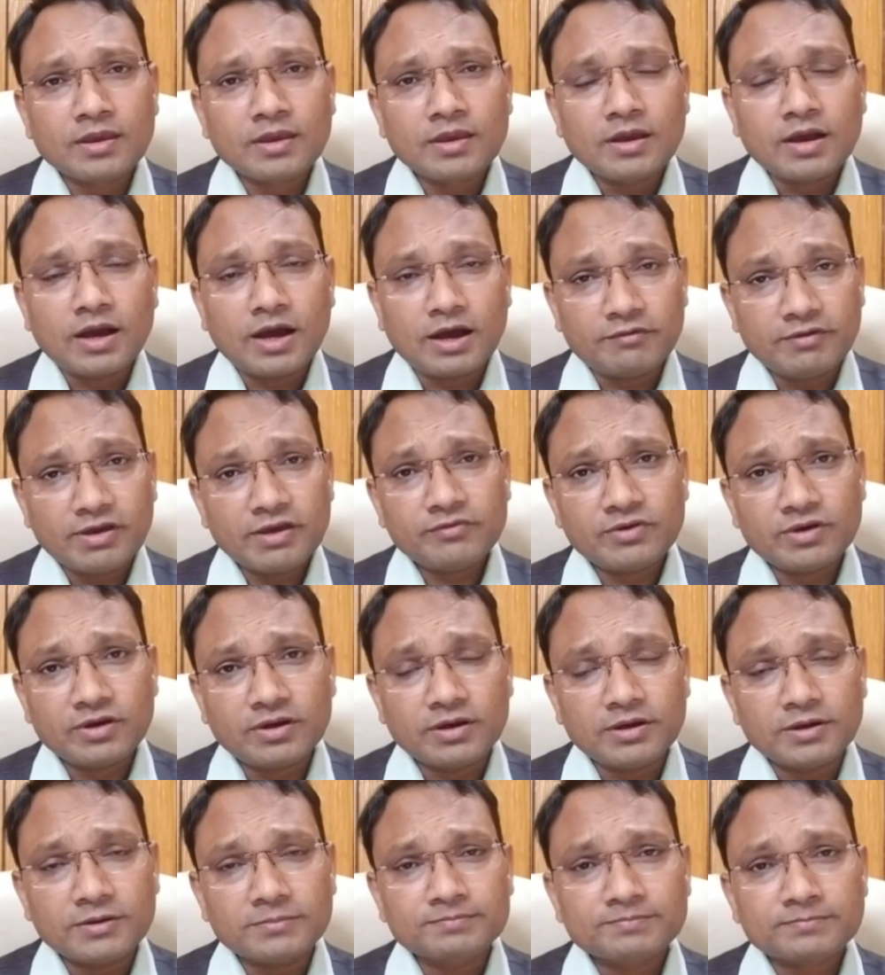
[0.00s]

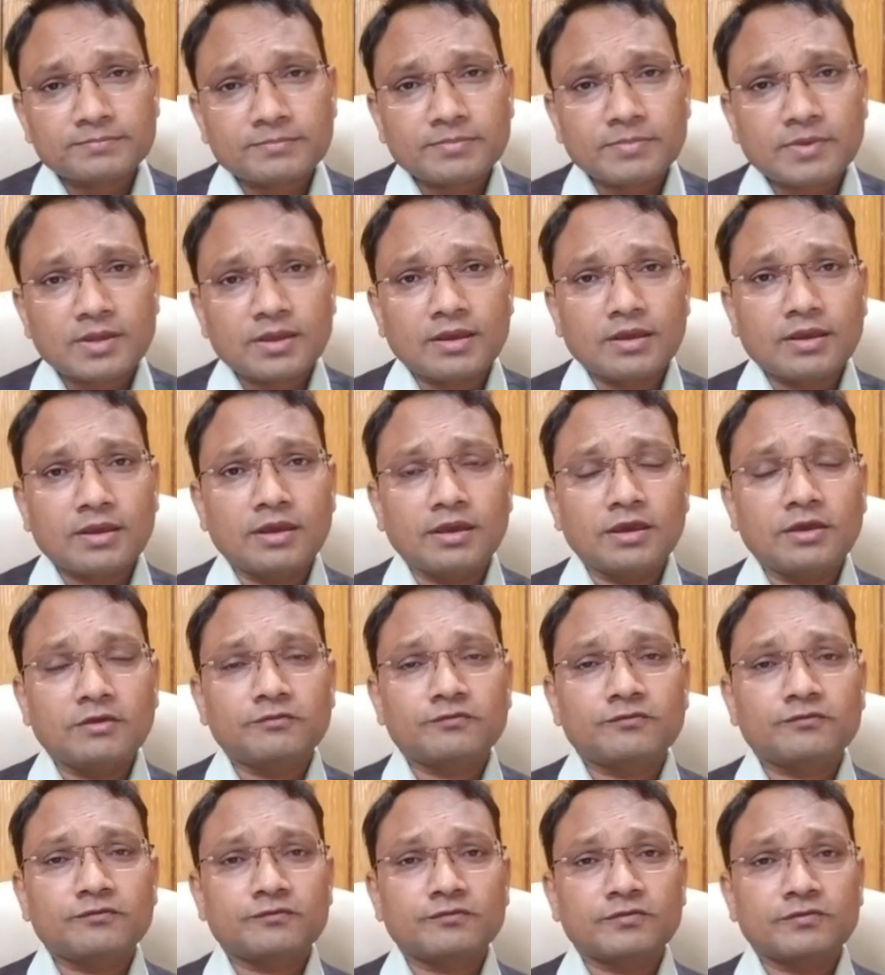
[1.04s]
However,
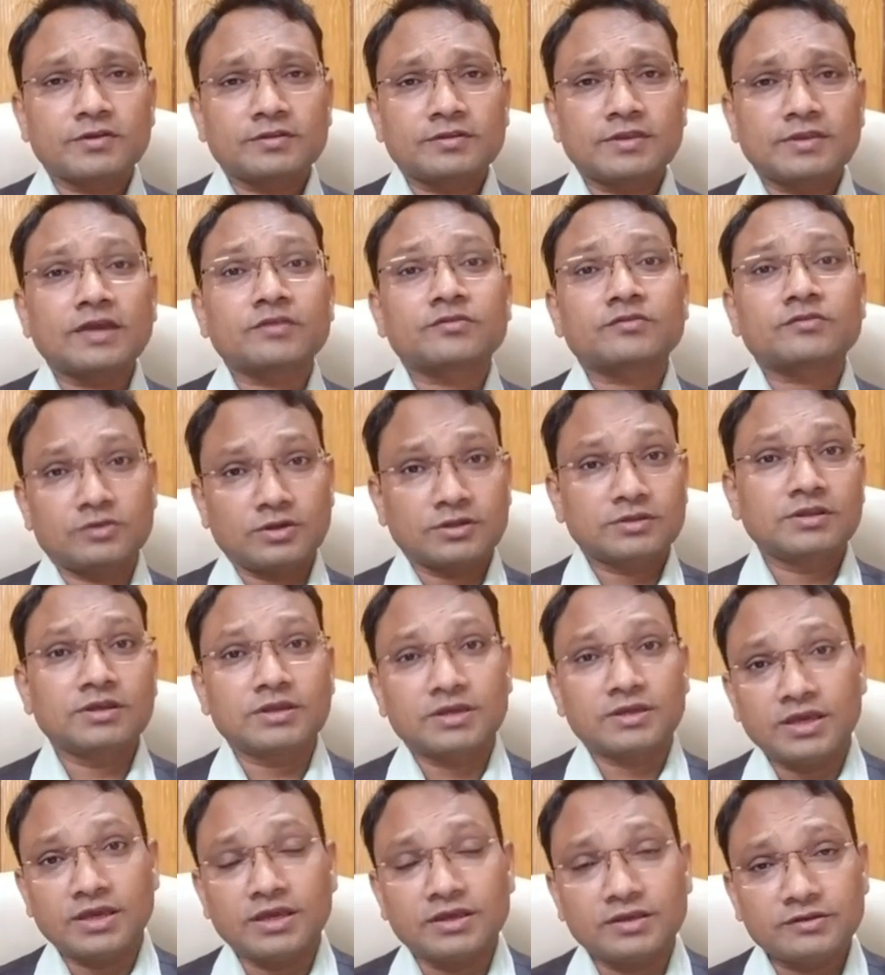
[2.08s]
if that's not
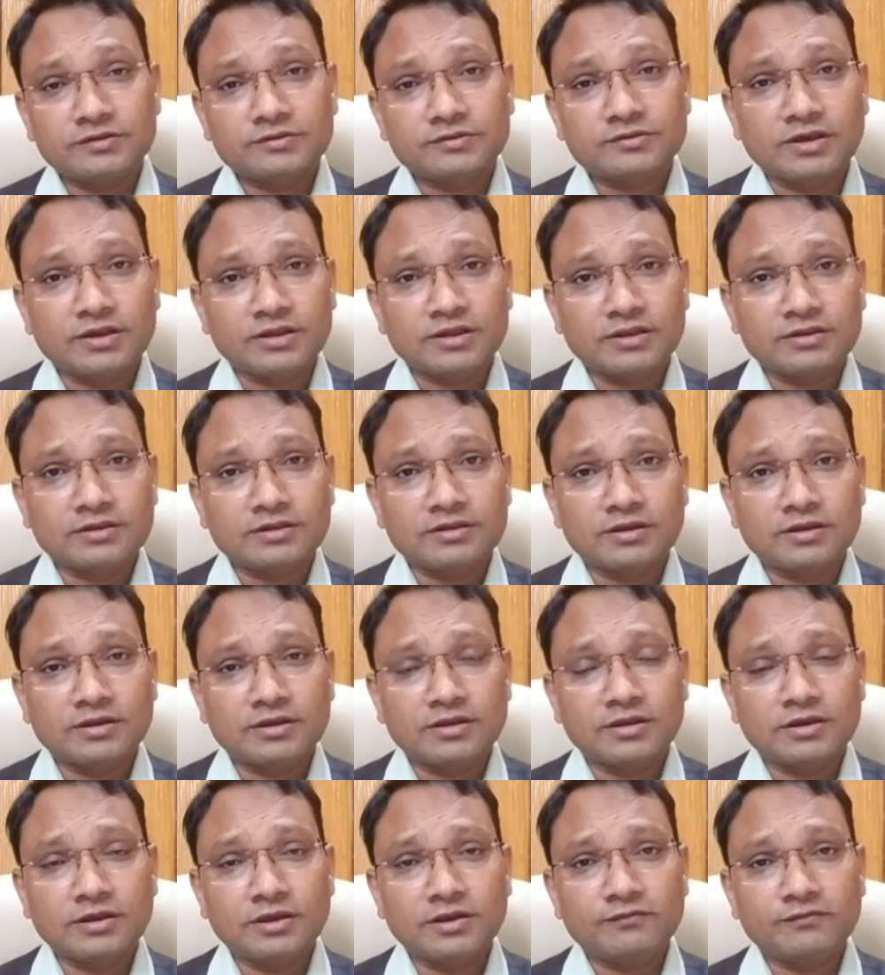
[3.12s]
the case and
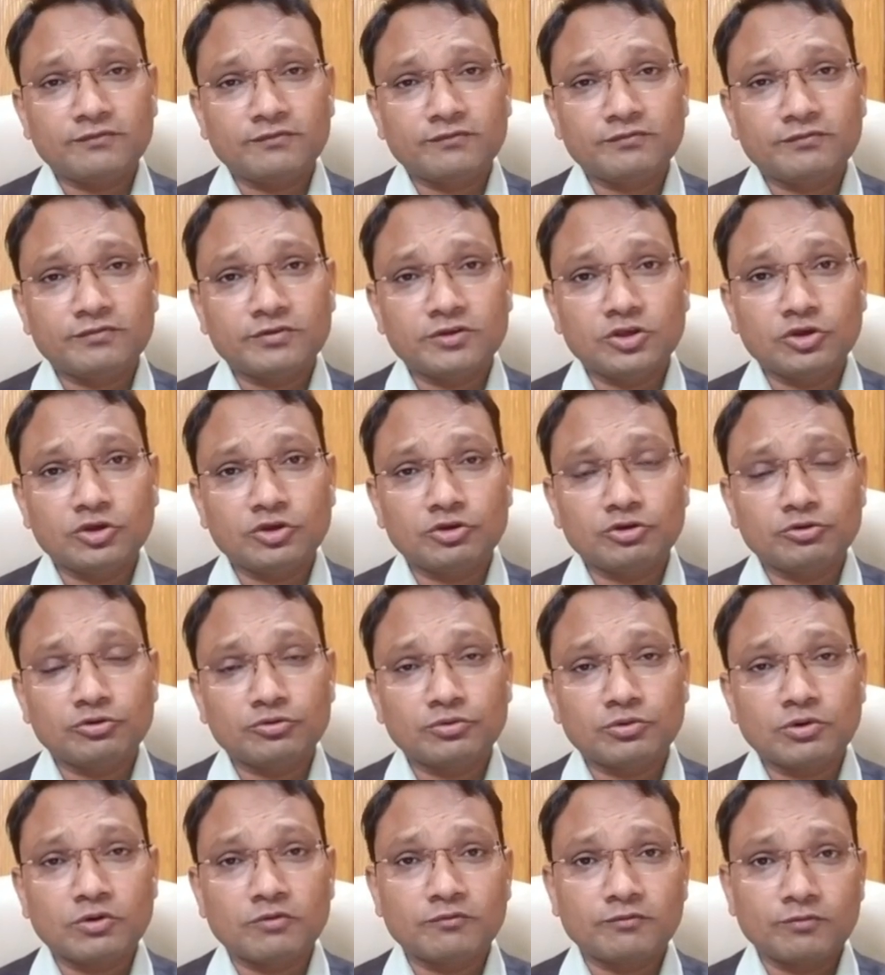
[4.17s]
if
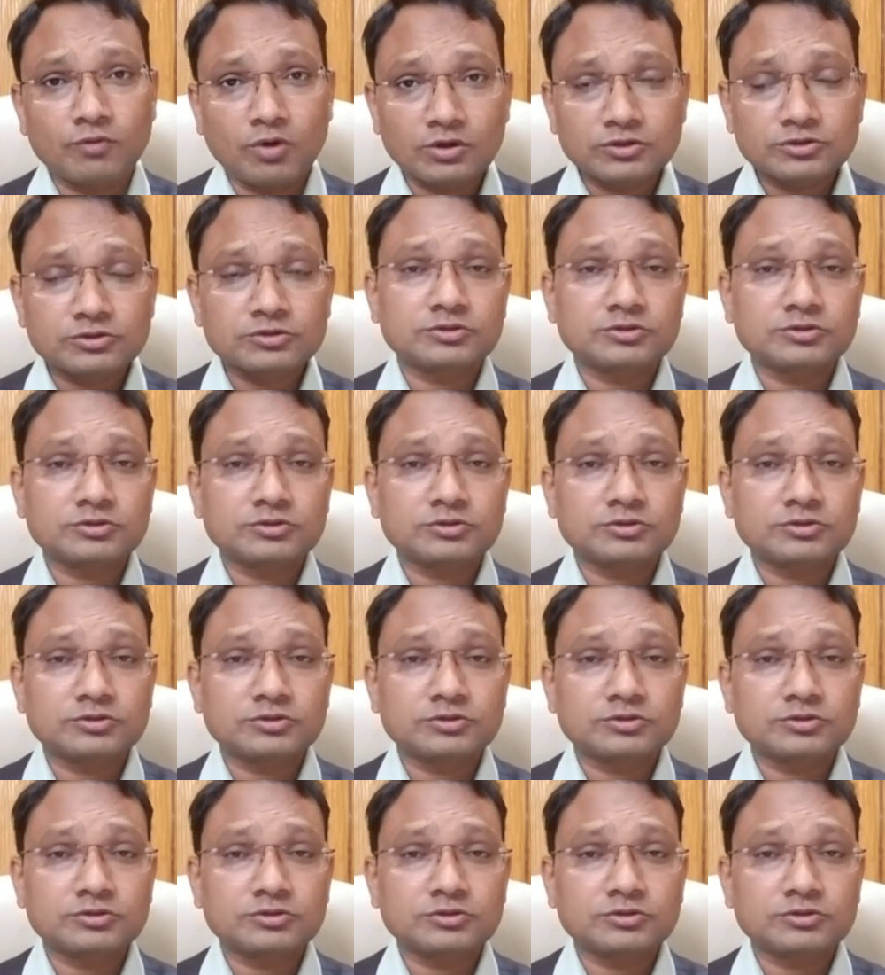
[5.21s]
you want to